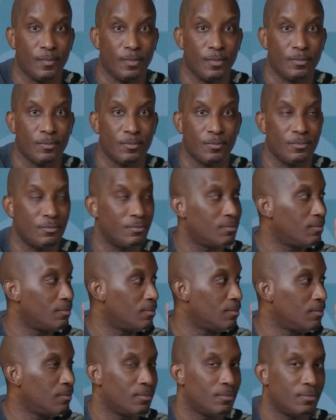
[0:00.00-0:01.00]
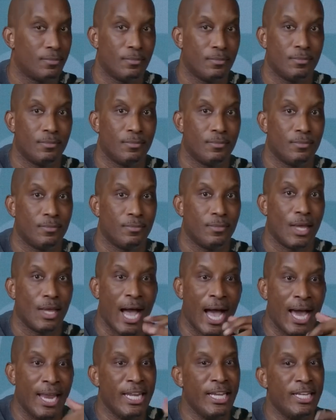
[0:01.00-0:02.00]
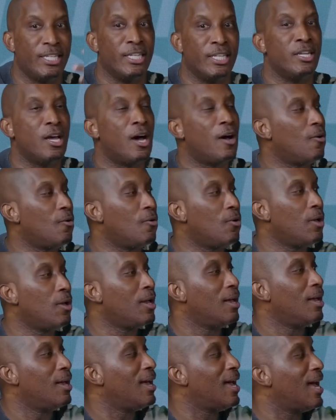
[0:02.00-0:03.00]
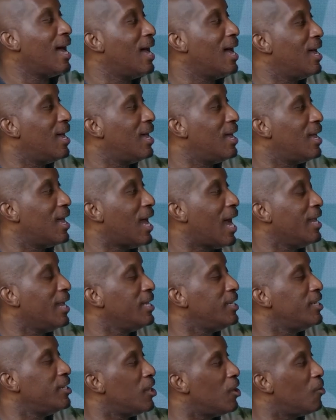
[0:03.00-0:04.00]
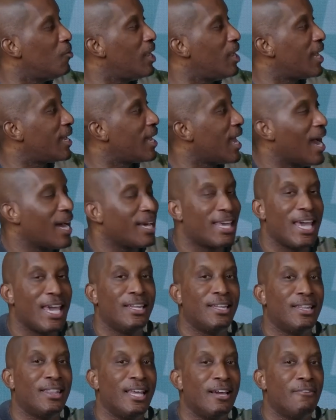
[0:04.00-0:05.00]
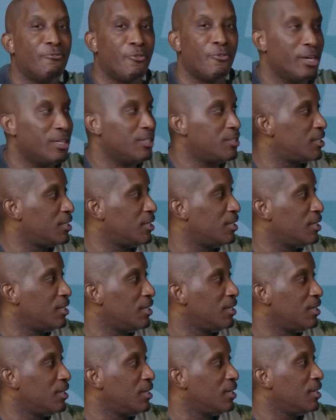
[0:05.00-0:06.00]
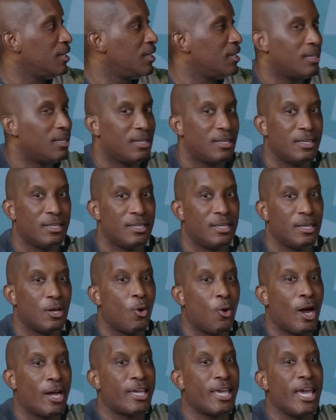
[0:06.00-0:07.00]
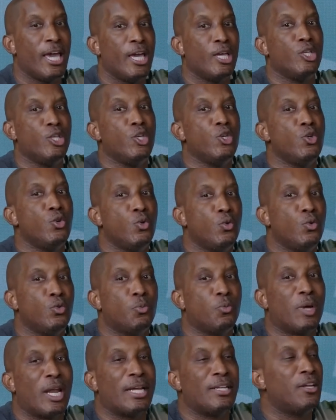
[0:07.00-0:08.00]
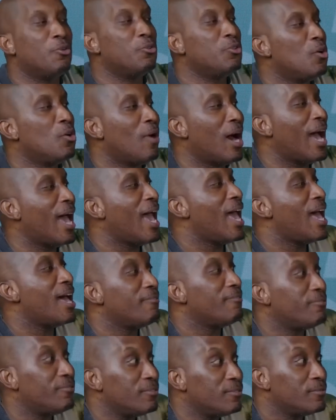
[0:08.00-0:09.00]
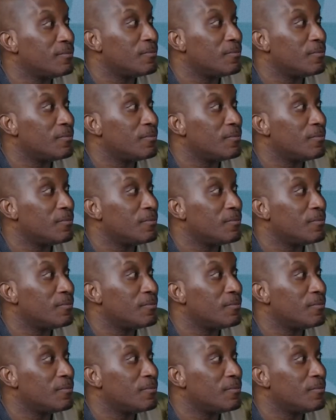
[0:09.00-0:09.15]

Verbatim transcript: Wow. That's good. I need to know what I got. I can't leverage or I can't use what I don't know I have.